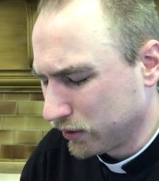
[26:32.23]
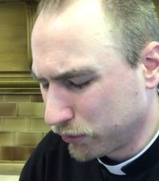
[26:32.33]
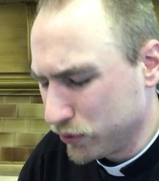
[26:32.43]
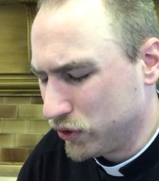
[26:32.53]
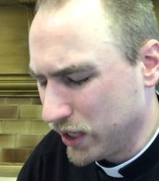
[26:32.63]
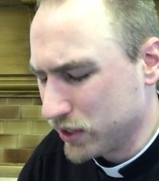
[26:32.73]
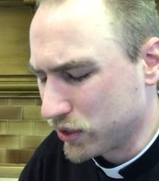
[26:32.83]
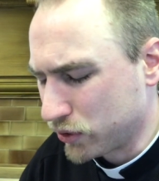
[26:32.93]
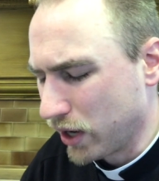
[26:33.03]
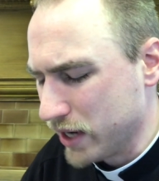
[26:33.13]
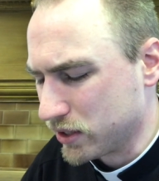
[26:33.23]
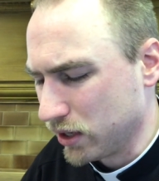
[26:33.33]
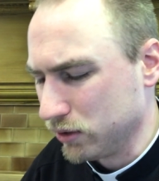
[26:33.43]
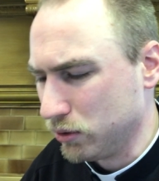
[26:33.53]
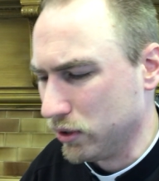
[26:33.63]
through Jesus Christ
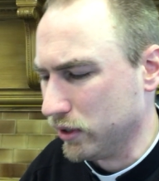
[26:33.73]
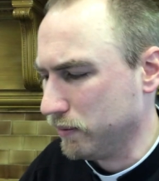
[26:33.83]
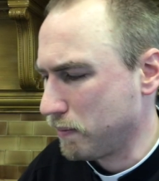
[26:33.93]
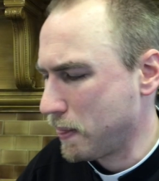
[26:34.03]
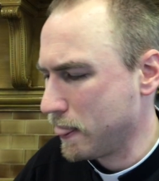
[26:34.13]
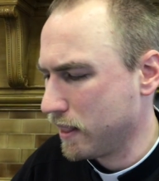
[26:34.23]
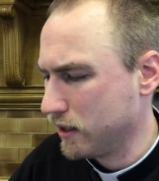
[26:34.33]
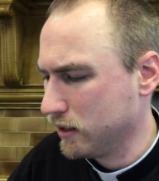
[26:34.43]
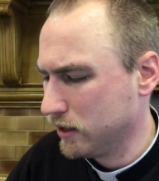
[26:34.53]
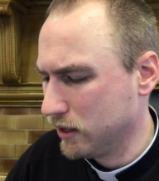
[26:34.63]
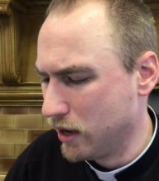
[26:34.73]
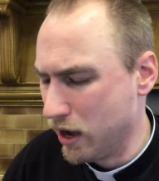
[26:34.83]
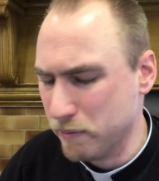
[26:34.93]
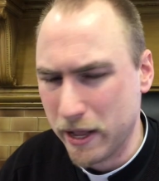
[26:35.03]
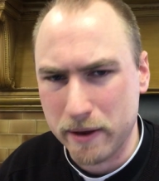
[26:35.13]
our Lord.
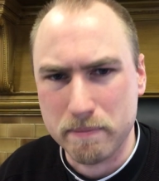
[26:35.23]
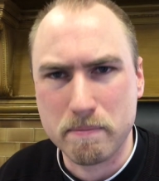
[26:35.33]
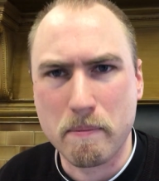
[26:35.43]
Amen.